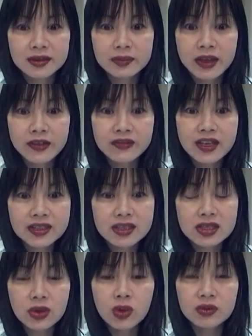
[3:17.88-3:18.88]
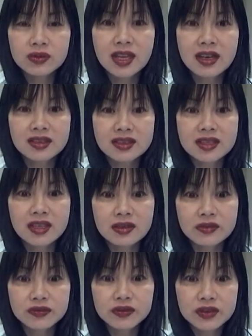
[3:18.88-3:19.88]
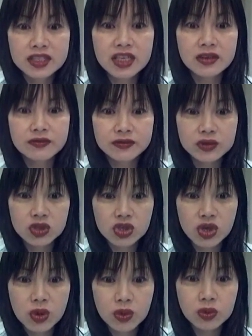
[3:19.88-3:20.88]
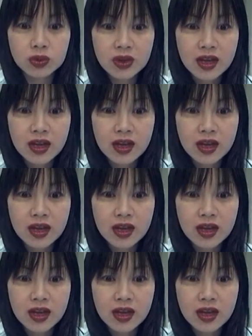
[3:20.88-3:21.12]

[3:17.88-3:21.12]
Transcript: my father's hometown is in Fujian, Fuzhou.